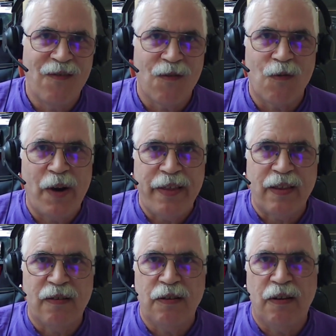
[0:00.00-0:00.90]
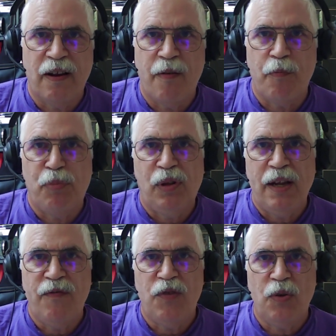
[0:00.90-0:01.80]
right there on your hip in
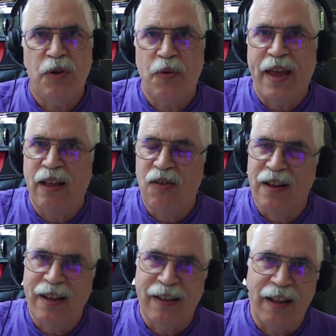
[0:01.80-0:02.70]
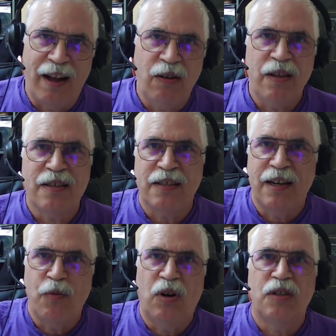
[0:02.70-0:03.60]
plain view, you cannot get it out in
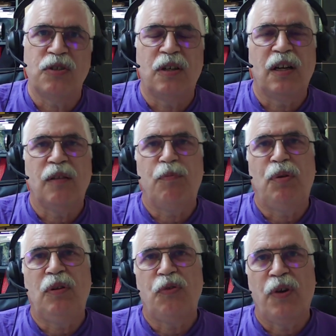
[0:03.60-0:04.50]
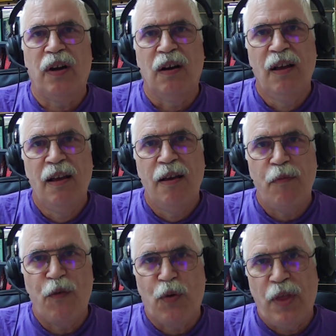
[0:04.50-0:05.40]
time on target and pull the trigger
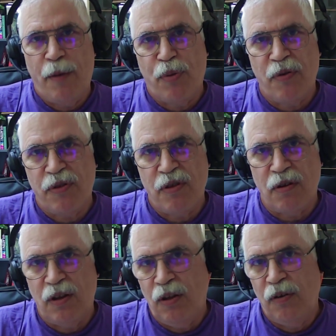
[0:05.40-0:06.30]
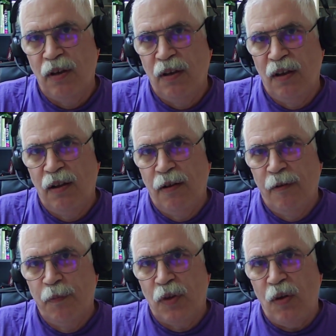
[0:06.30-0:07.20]
before that person is on you.
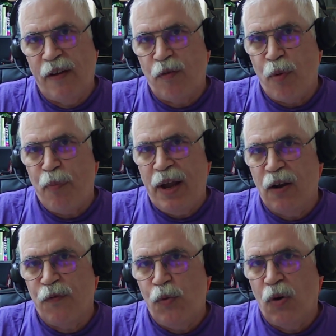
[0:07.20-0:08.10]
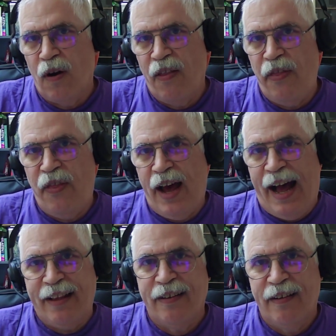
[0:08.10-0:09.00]
You have to prepare for that.
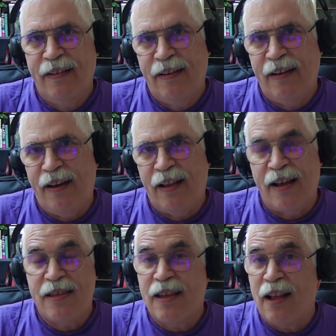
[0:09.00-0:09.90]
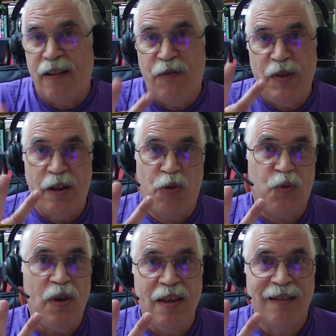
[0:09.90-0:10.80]
And I said I defeated
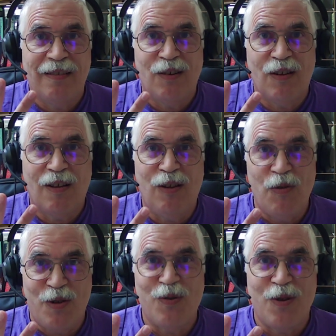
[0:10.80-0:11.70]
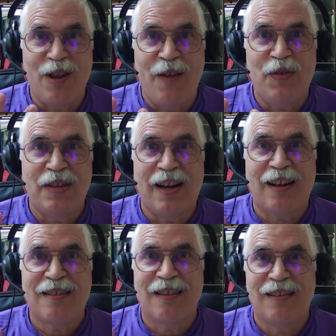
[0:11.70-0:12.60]
3 close quarter knife
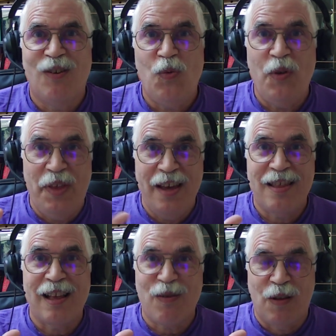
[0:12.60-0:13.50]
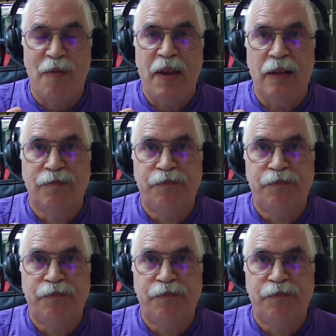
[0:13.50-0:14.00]
attacks with these. That's what I mean.